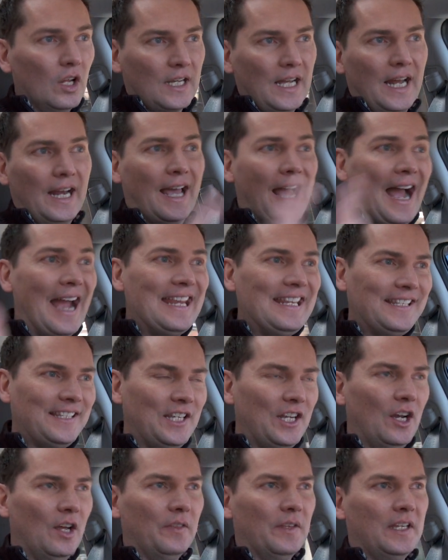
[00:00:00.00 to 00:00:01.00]
kind of
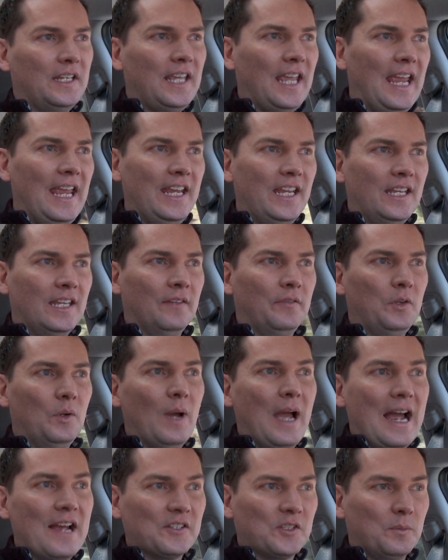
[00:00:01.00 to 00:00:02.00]
icing on the cake if you
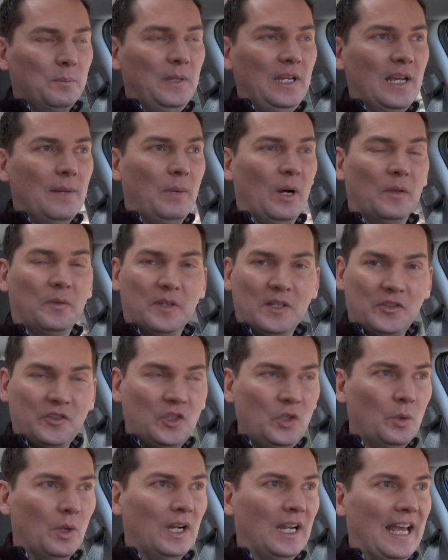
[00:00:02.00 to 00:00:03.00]
ask me about this
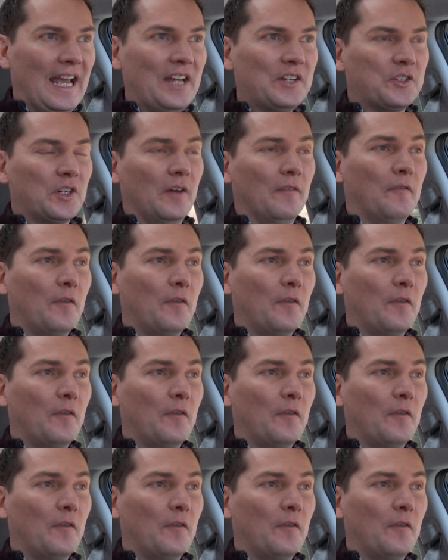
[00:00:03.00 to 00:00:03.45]
new Elantra.